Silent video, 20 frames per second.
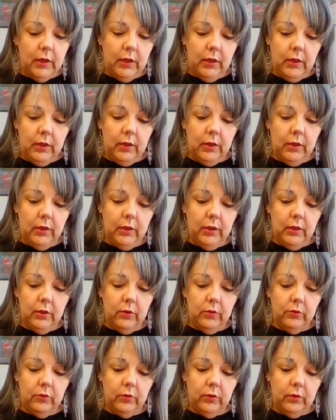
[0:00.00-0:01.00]
And
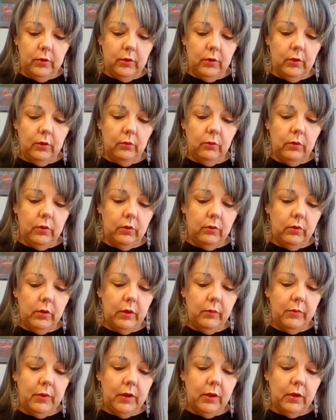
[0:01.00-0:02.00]
there's another one
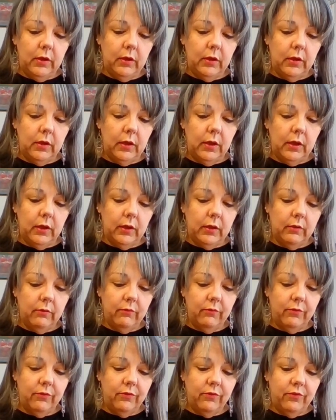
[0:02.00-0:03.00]
right behind it. I
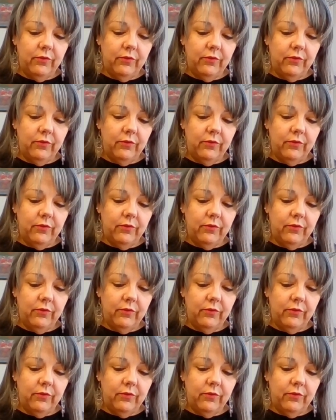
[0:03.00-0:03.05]
can